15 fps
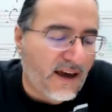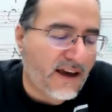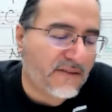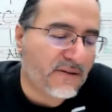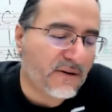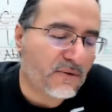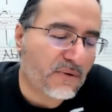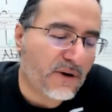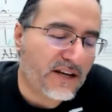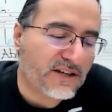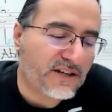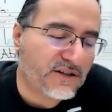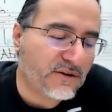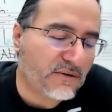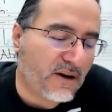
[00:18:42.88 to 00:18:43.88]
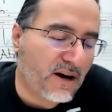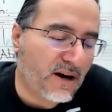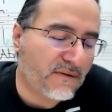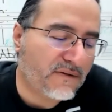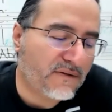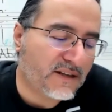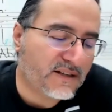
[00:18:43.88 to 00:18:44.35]
And the ratio
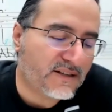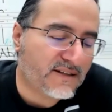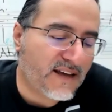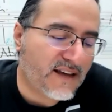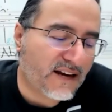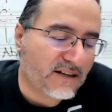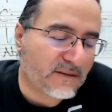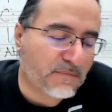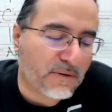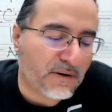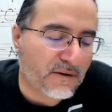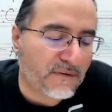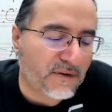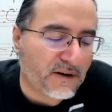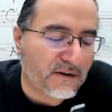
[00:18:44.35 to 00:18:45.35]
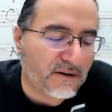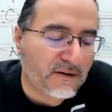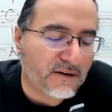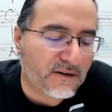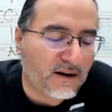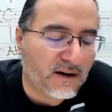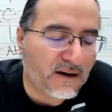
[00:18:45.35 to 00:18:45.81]
of the stacked perfect
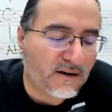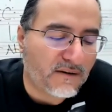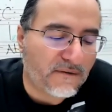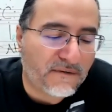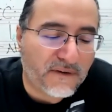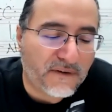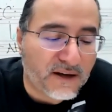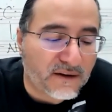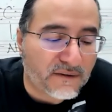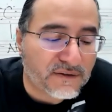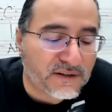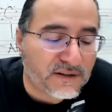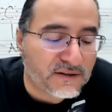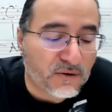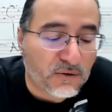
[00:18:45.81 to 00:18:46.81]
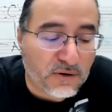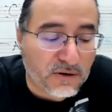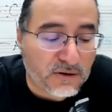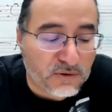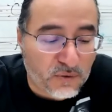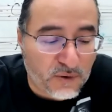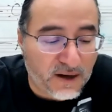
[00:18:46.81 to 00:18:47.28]
fifths or
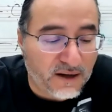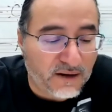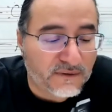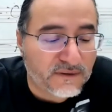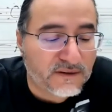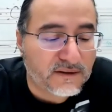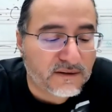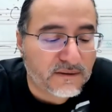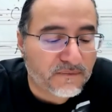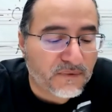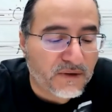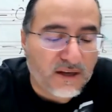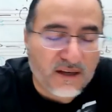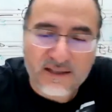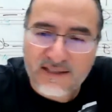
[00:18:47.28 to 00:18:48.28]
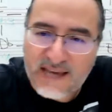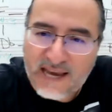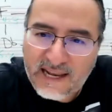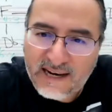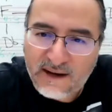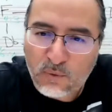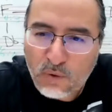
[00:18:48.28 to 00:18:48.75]
12ths is
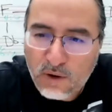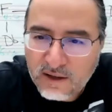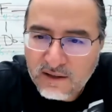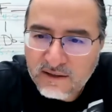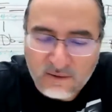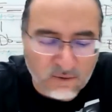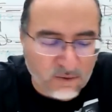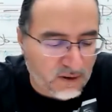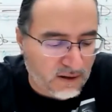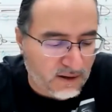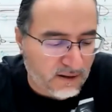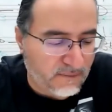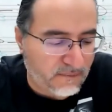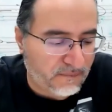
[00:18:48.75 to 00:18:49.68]
81-to-1.